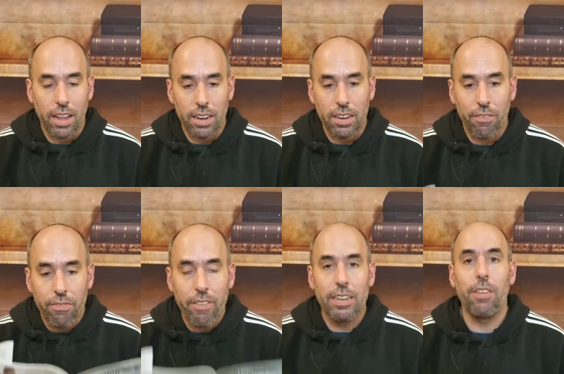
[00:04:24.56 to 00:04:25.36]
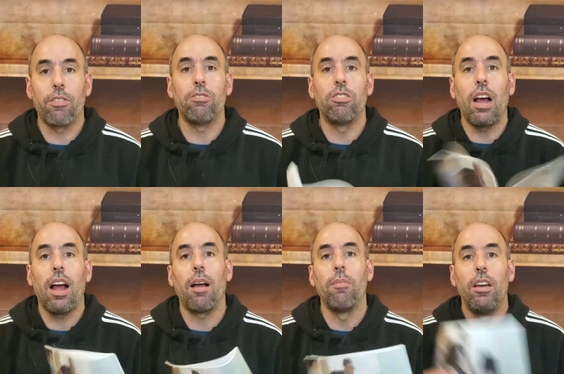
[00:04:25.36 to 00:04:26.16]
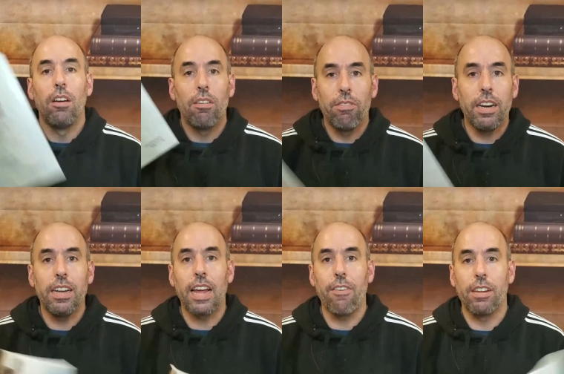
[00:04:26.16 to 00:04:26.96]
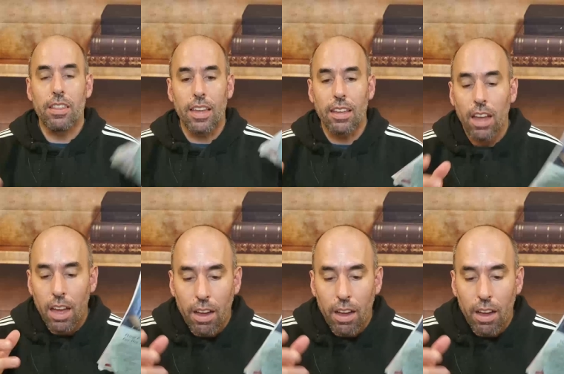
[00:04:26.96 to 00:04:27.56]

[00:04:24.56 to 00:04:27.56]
a very difficult job reading everything,